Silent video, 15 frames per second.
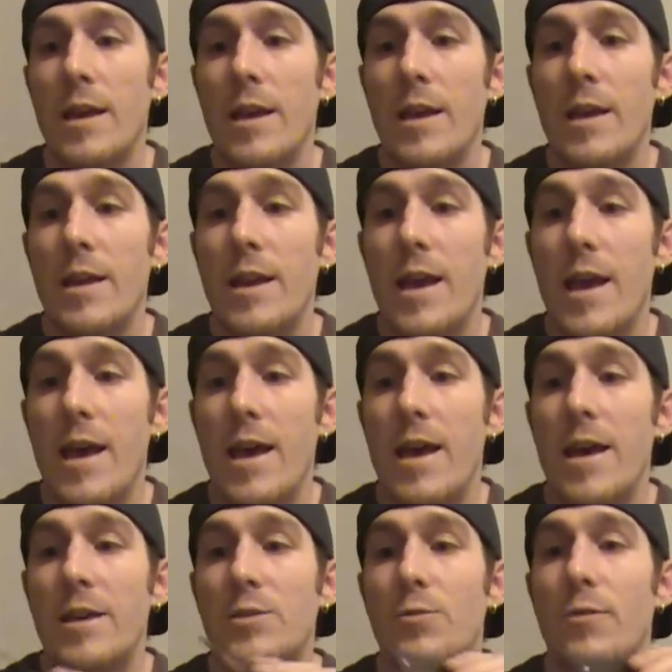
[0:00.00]
It
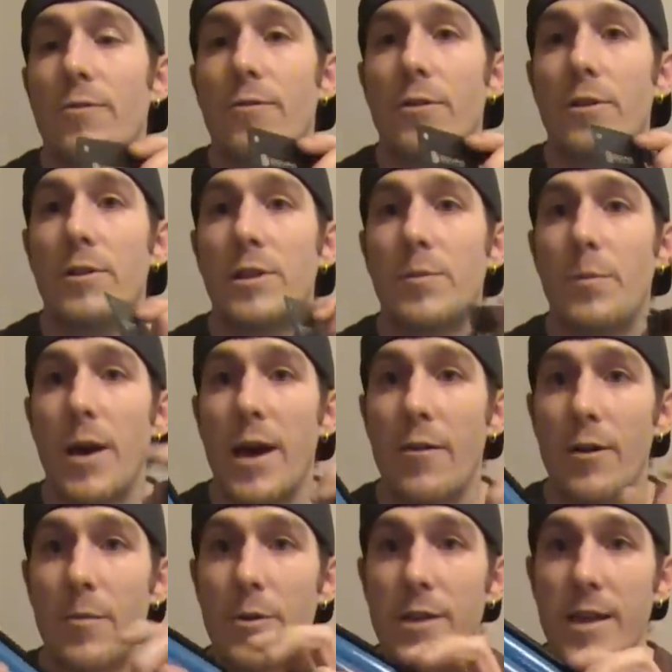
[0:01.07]
has reverse
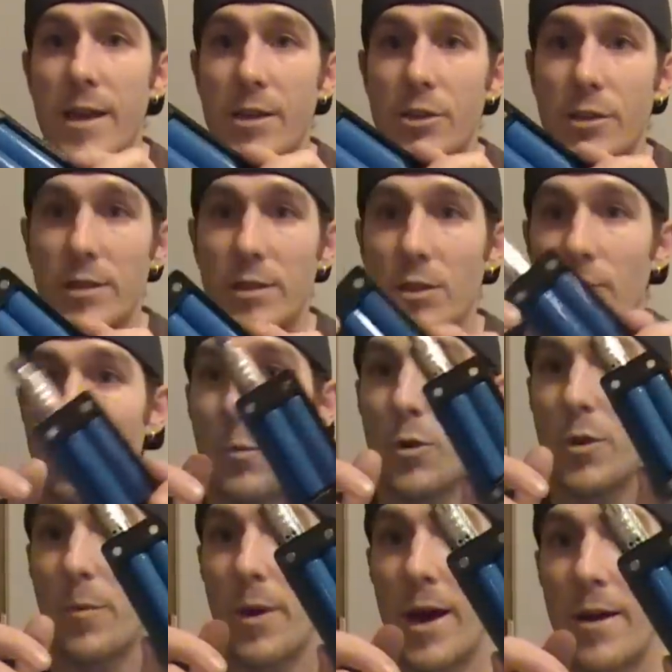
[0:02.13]
battery protection, so if you
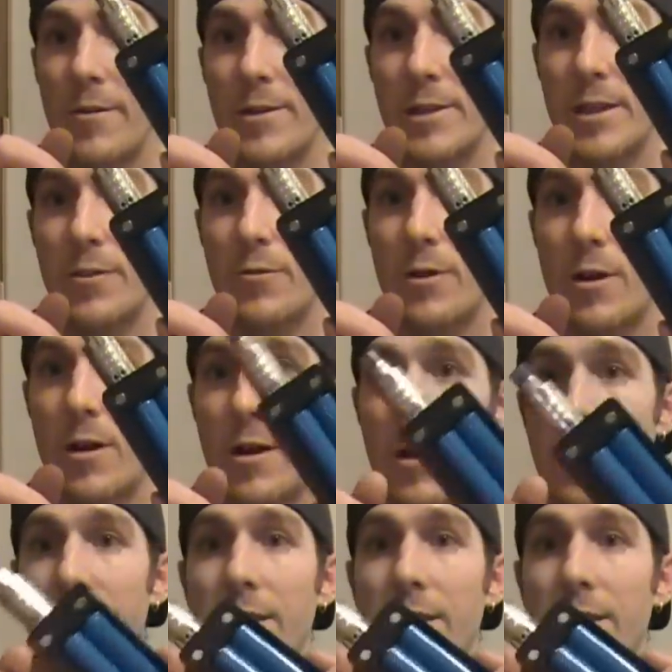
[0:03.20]
put the batteries in wrong,